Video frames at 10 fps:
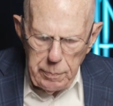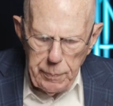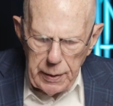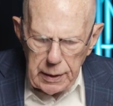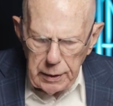
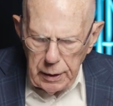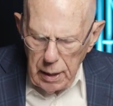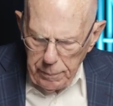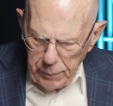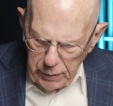pick it
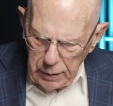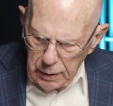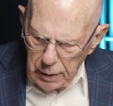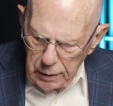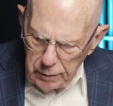up
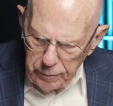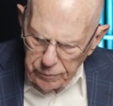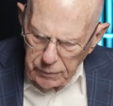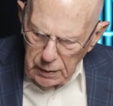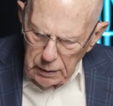in
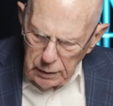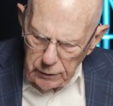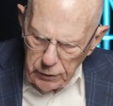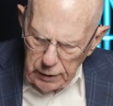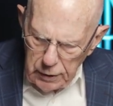
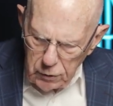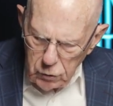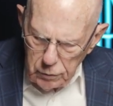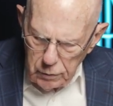the